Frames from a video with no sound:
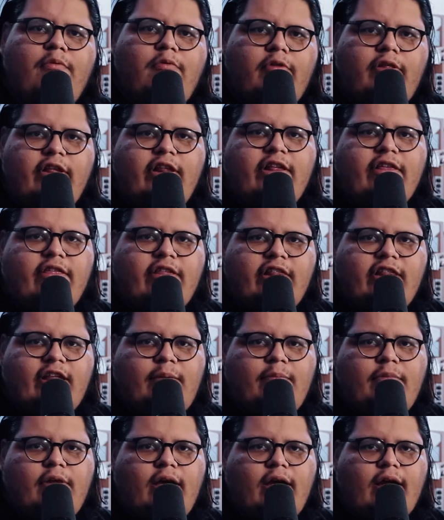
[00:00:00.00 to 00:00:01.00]
release of the
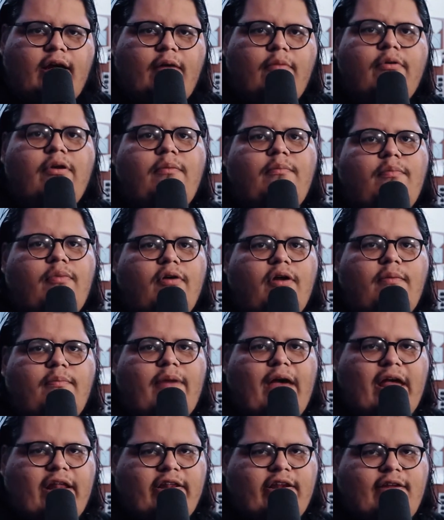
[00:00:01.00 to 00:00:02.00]
Steam Deck, I wouldn't put it
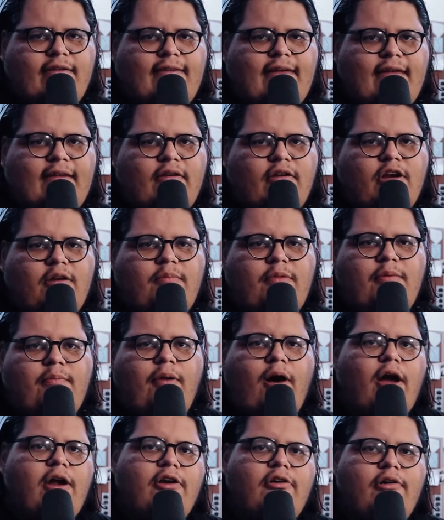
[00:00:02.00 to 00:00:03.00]
past Nintendo to be
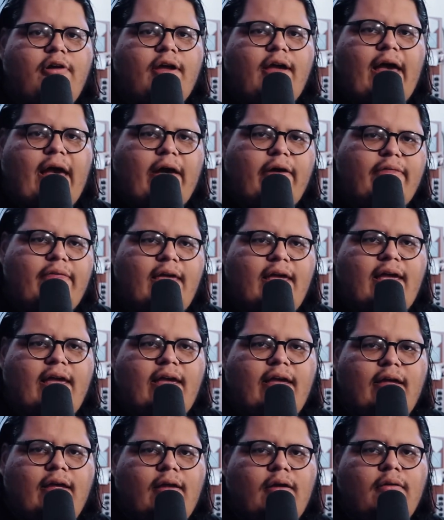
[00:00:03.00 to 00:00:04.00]
pondering how they
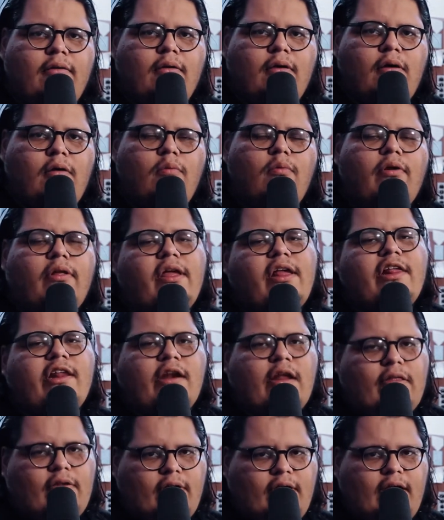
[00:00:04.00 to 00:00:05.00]
can release
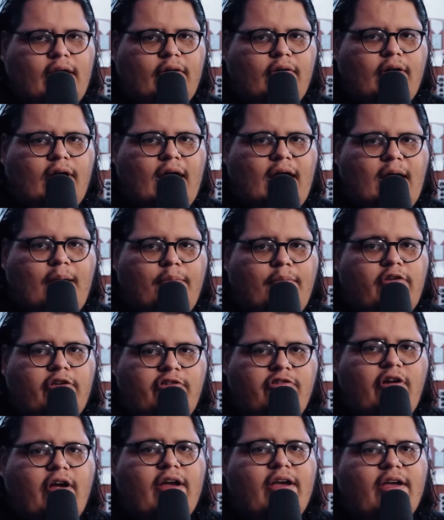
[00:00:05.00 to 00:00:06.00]
another killer app to
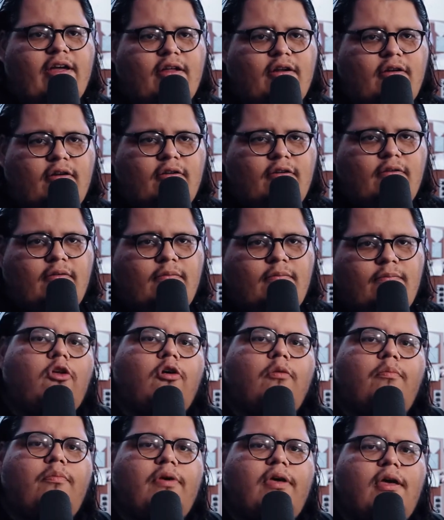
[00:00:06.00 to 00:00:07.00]
try and
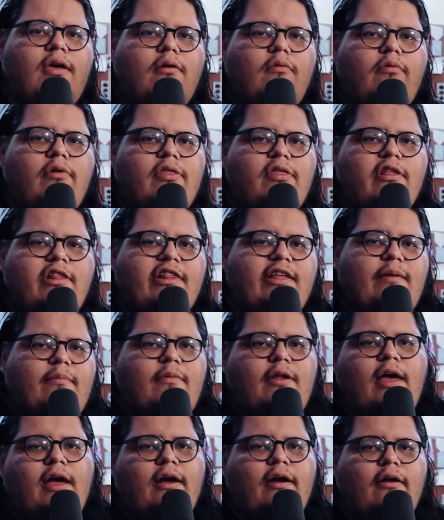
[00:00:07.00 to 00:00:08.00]
compete with the Steam
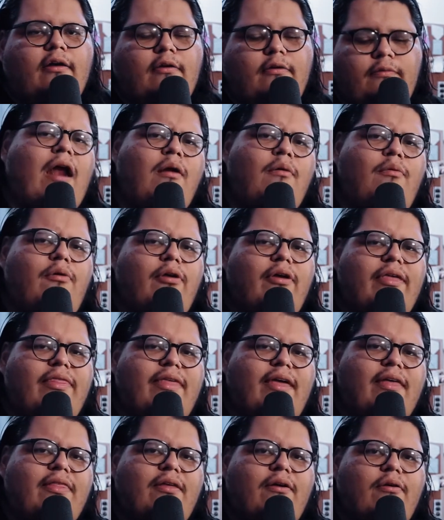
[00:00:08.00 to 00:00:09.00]
Deck. I don't really
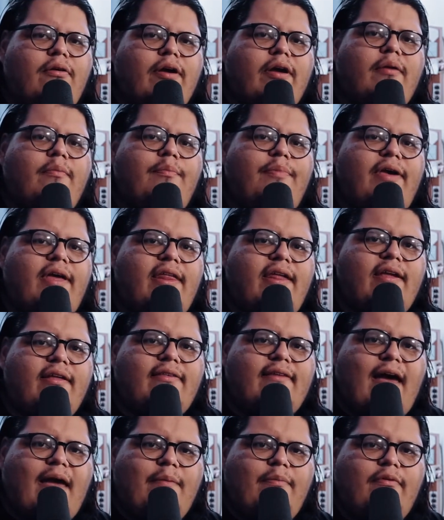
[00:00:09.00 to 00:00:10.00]
think they're a competing
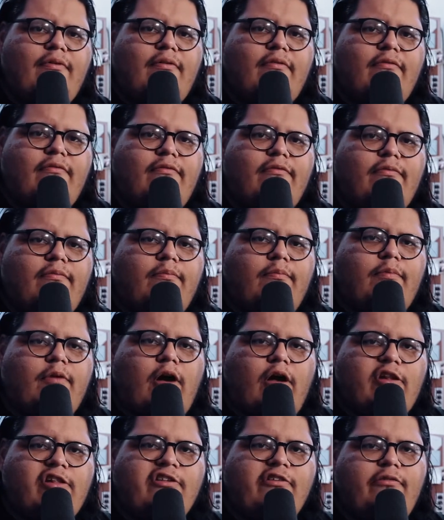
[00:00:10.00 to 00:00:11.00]
type of
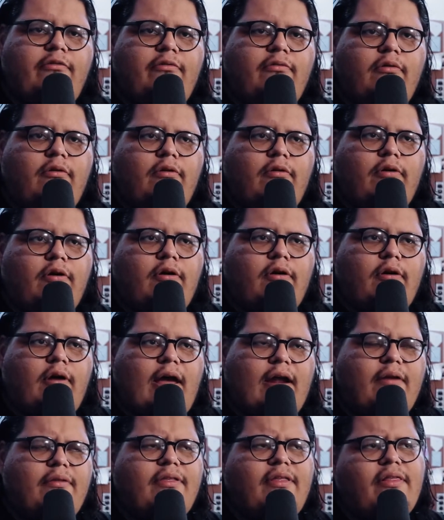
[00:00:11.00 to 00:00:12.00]
console, or I
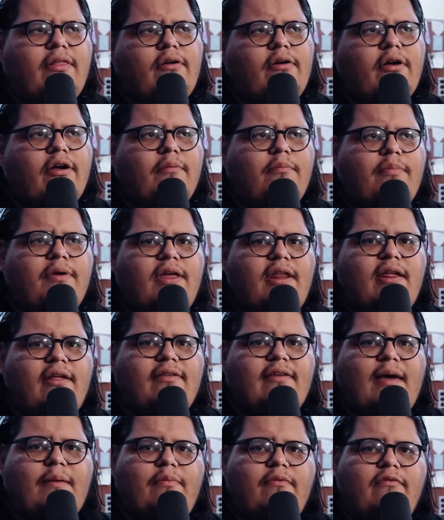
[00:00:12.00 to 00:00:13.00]
don't think they're a competing
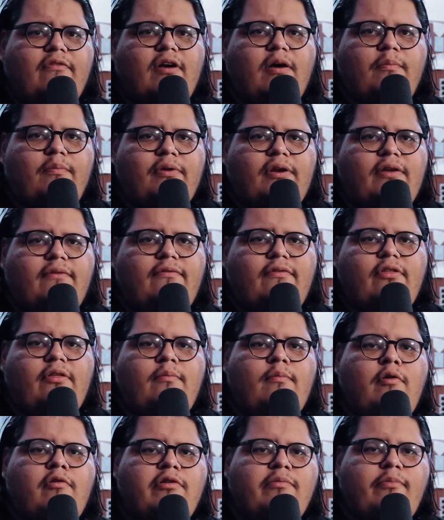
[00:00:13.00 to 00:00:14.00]
type of company for the
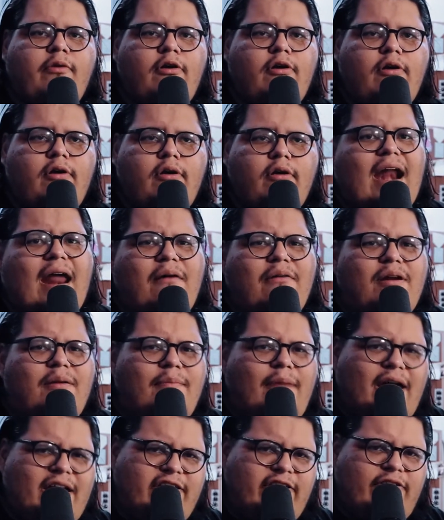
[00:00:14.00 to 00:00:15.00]
most part, and I would
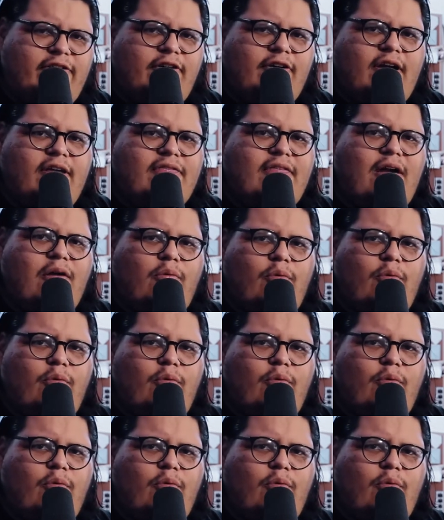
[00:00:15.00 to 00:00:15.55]
imagine they're not that